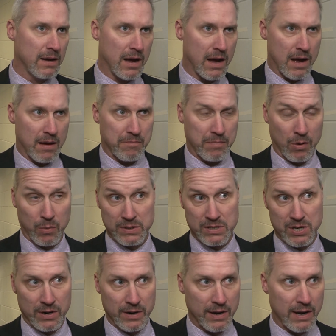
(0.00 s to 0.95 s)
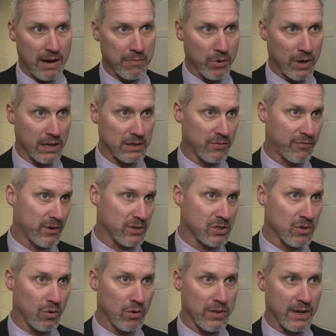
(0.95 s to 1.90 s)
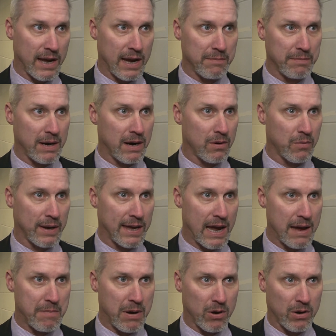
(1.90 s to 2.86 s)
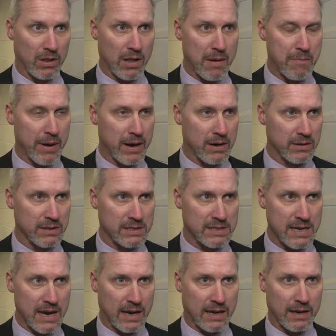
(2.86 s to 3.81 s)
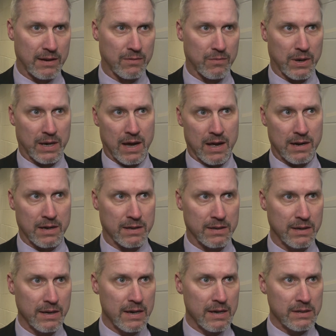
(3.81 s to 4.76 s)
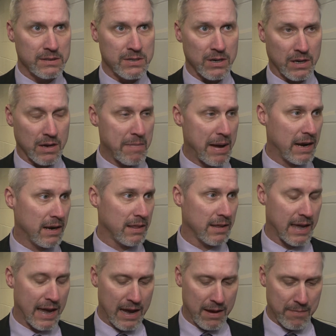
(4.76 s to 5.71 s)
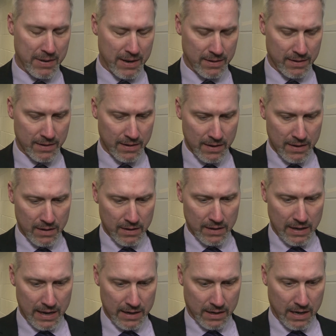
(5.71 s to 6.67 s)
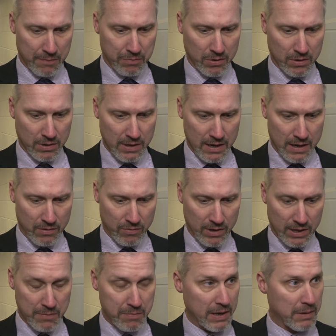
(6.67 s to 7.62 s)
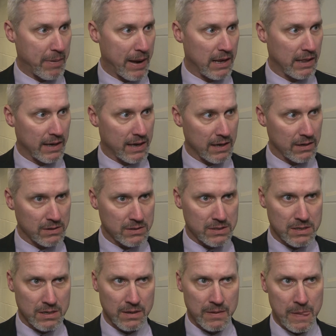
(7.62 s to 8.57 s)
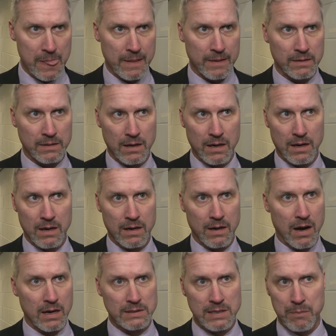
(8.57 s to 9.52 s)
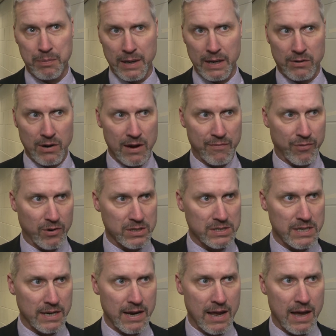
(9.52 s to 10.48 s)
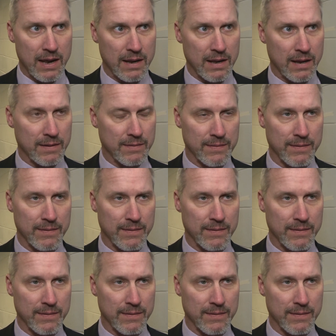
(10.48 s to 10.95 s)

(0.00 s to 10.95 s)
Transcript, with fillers: Um, but we turned it up. We got the first goal of the game there. We came out a lot better in the second. we kind of took command of the game and had a couple uh, really big penalty kills. Uh, Antti played great for us in net, and